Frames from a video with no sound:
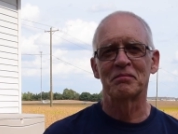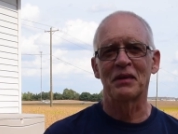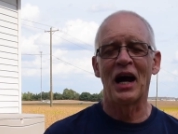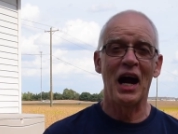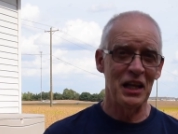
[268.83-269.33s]

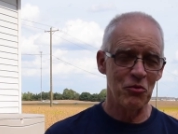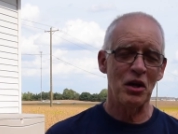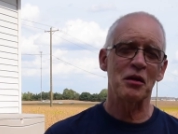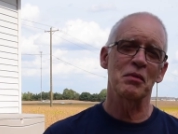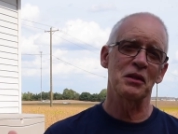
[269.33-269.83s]
I highly
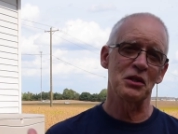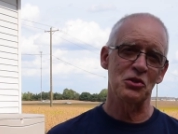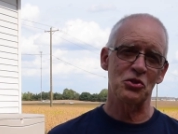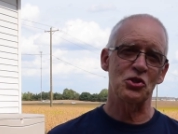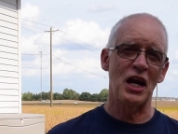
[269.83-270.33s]
recommend
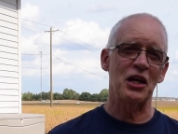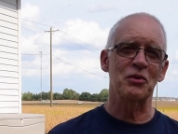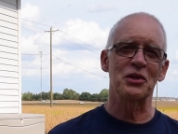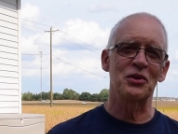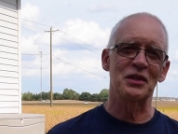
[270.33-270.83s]
these
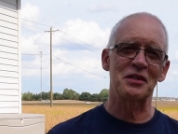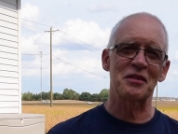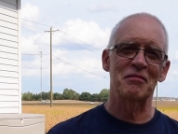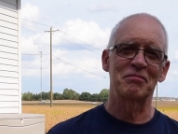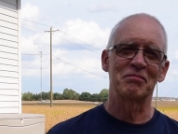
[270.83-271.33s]
Jackery units.
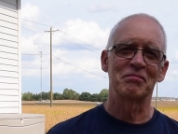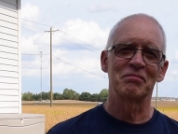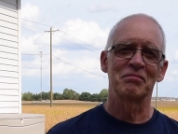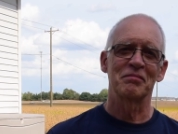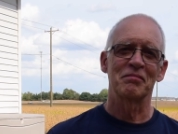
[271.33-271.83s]

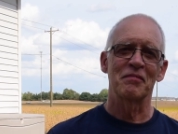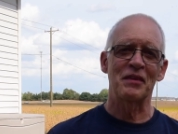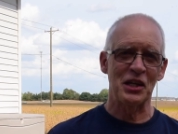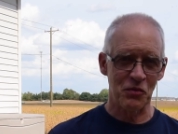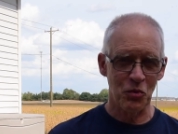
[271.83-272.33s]

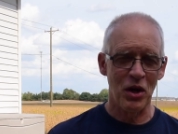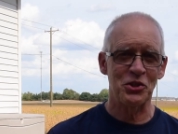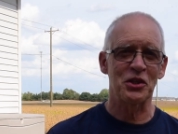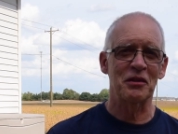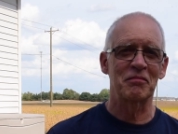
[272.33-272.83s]
Thanks for watching.